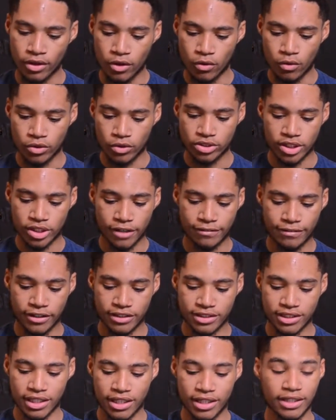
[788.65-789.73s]
We'll see if
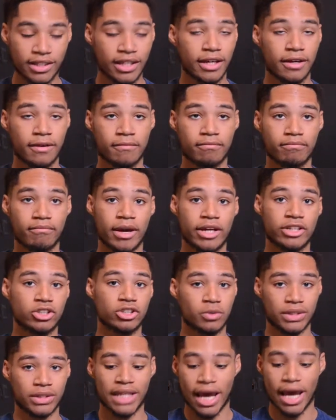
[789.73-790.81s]
there's anything major
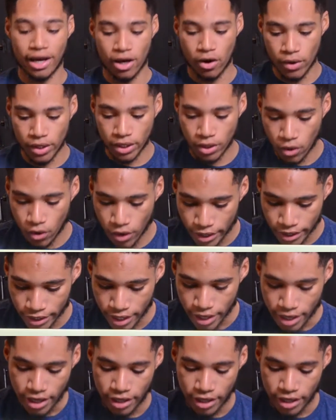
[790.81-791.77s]
with that going on.